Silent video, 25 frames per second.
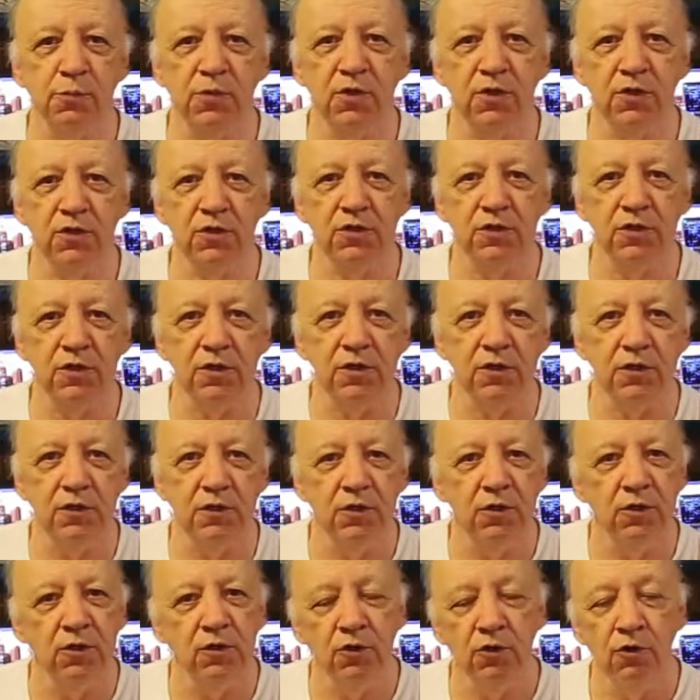but
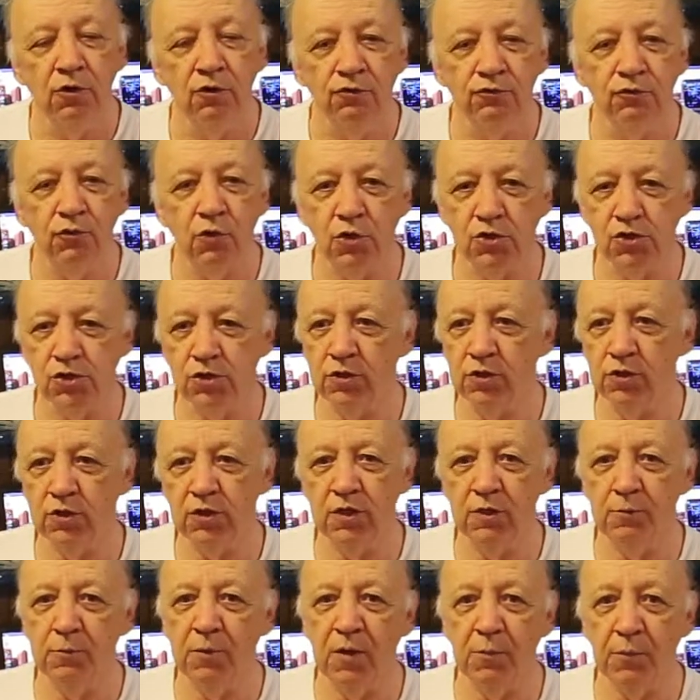
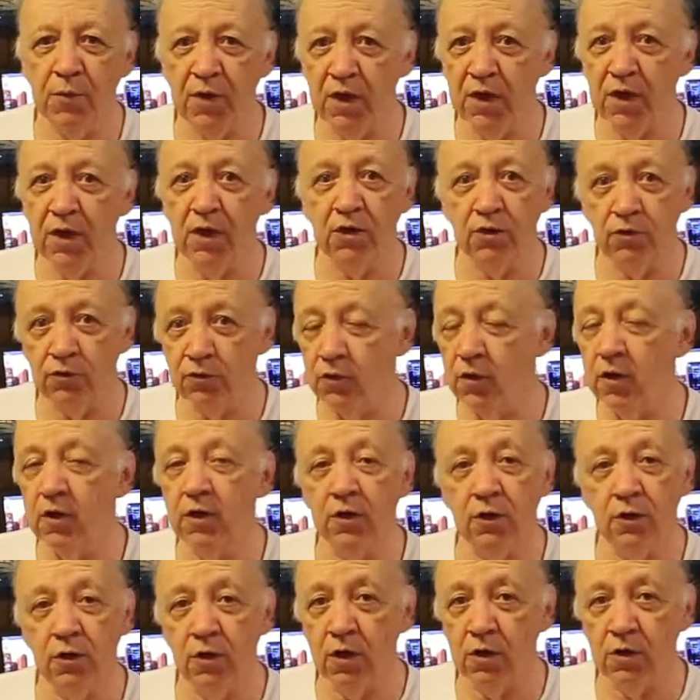fortunately my bank and the
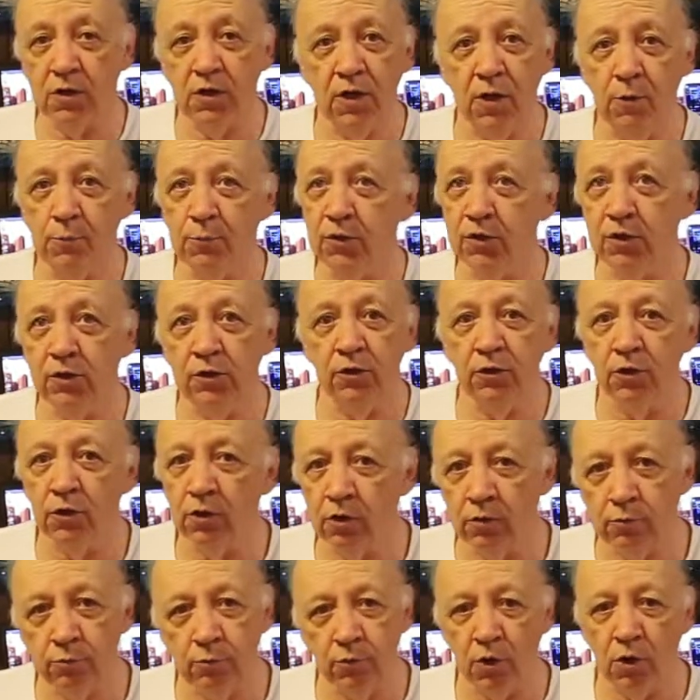credit card company
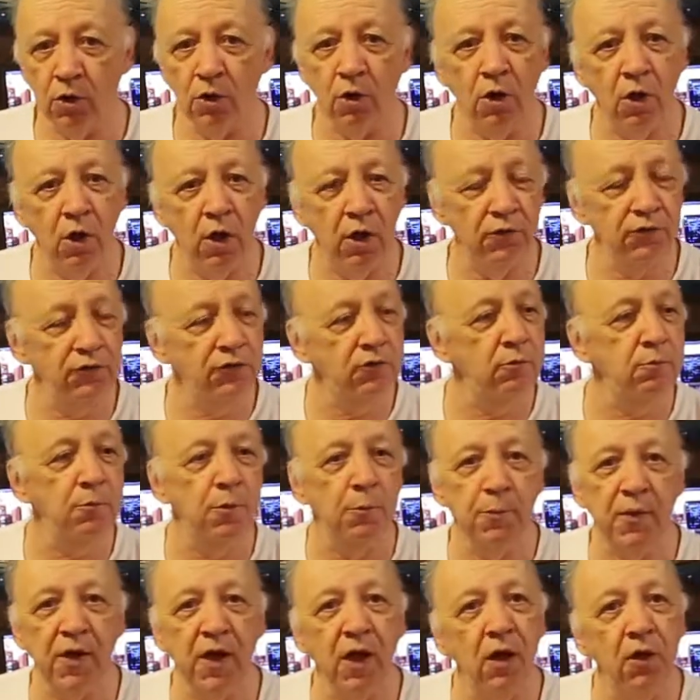are awesome
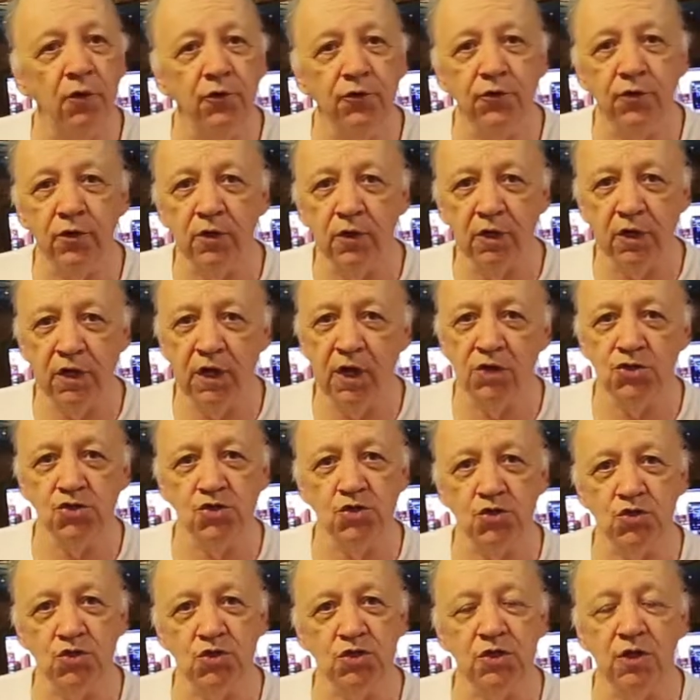about
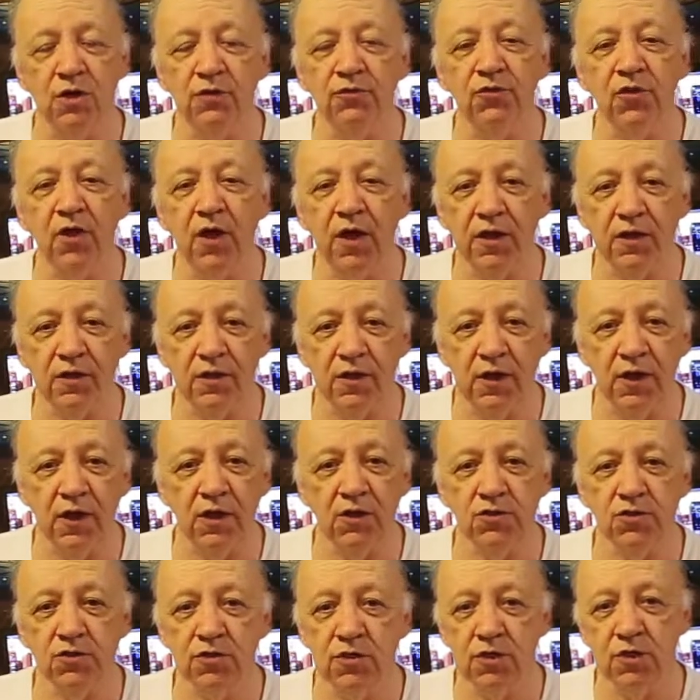catching stuff like
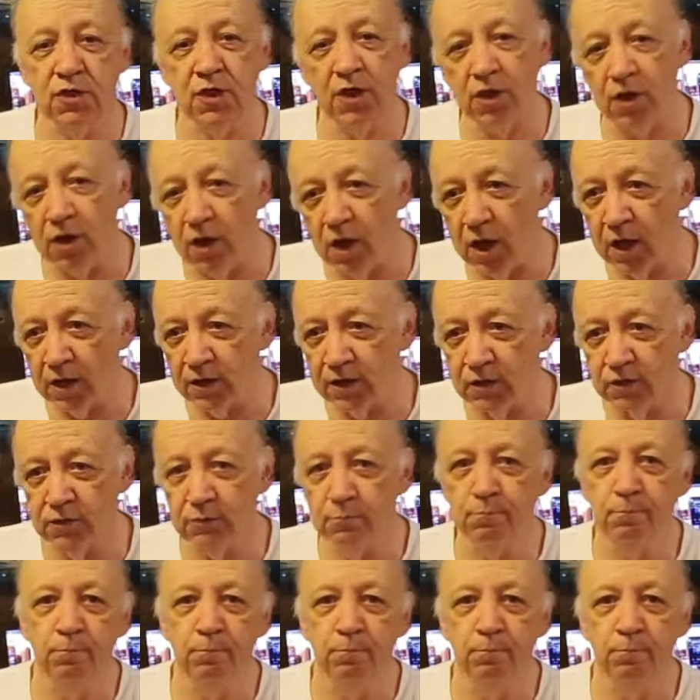that, so they caught it,